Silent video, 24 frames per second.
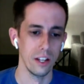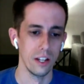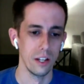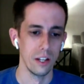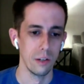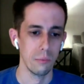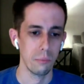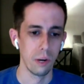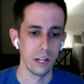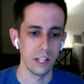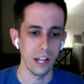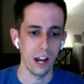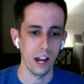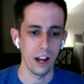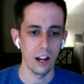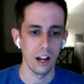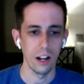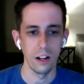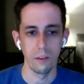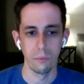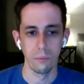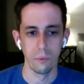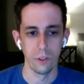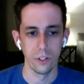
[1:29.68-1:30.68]
But
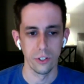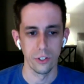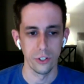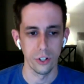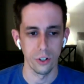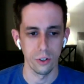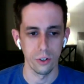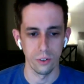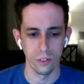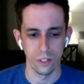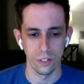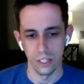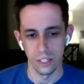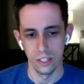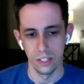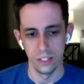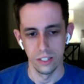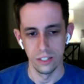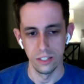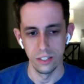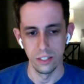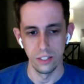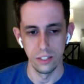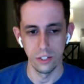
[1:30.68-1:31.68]
yeah, so,
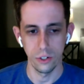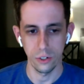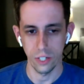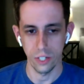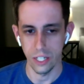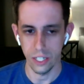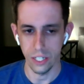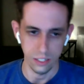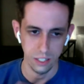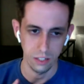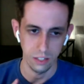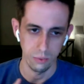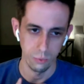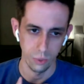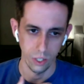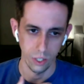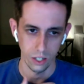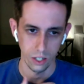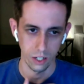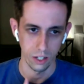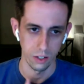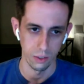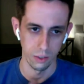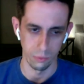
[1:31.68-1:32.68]
you know, Kinsta,
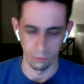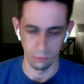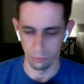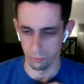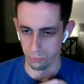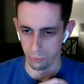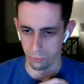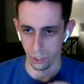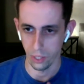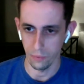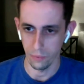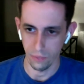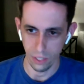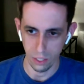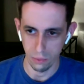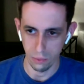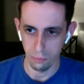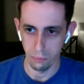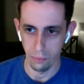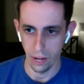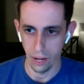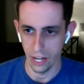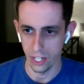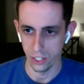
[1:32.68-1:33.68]
we're premium
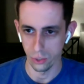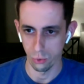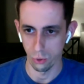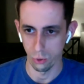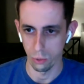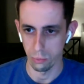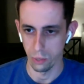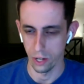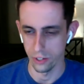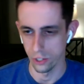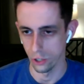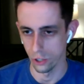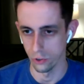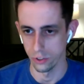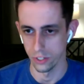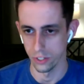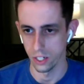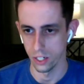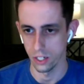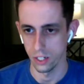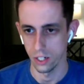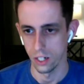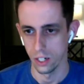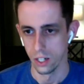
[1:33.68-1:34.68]
managed WordPress
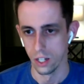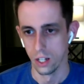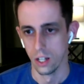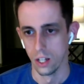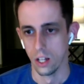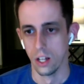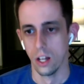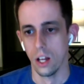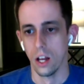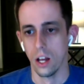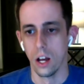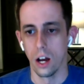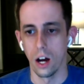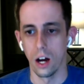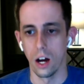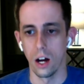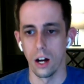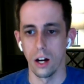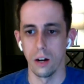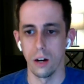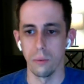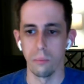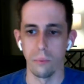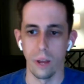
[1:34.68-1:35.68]
hosting,
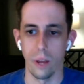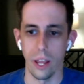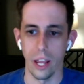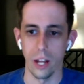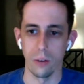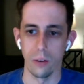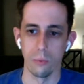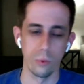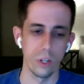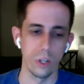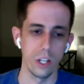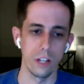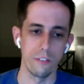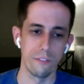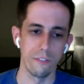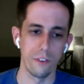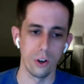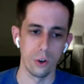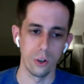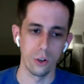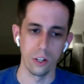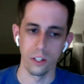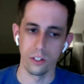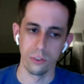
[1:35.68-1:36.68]
and we
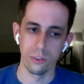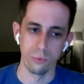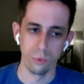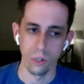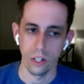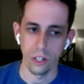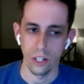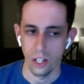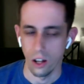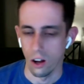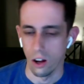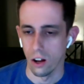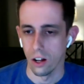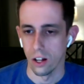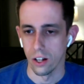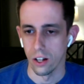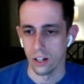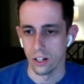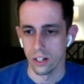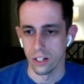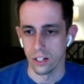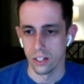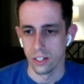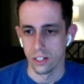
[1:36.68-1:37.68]
focus really
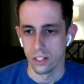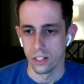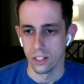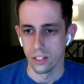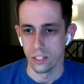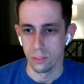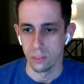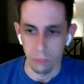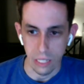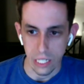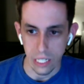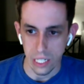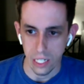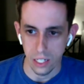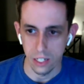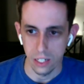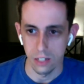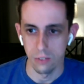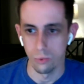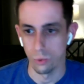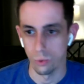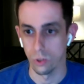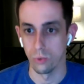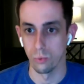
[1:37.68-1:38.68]
on speed.
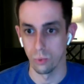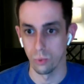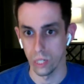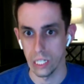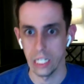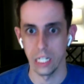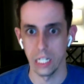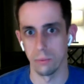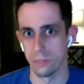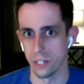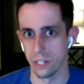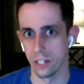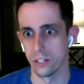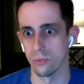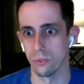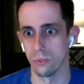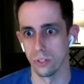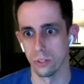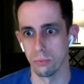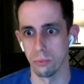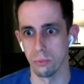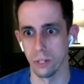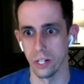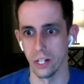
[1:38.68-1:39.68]
We're really obsessed with
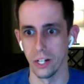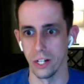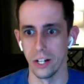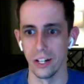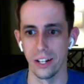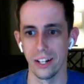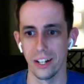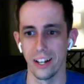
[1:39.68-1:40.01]
speed.